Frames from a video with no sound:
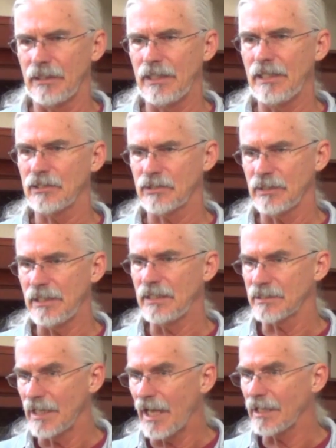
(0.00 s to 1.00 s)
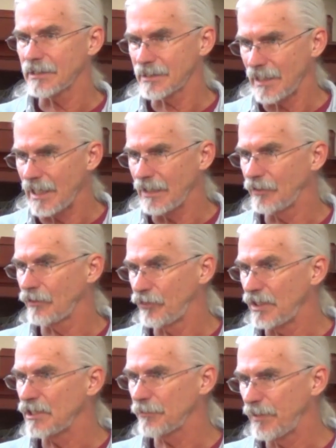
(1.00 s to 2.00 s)
He, has, he is not saying that
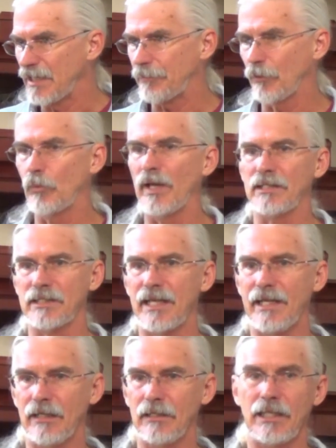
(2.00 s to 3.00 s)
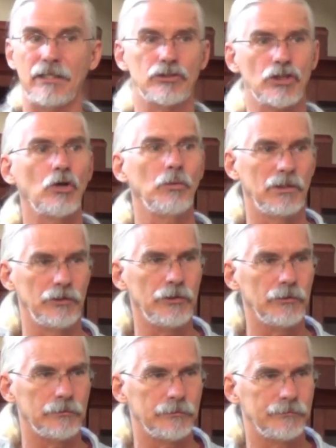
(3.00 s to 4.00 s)
these people went to hell and so will
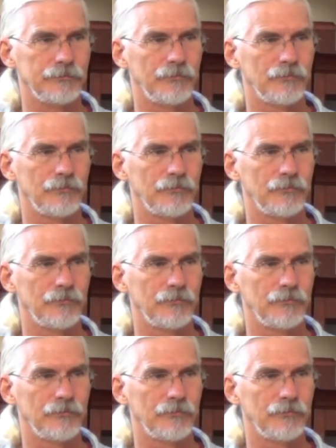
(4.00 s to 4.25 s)
you.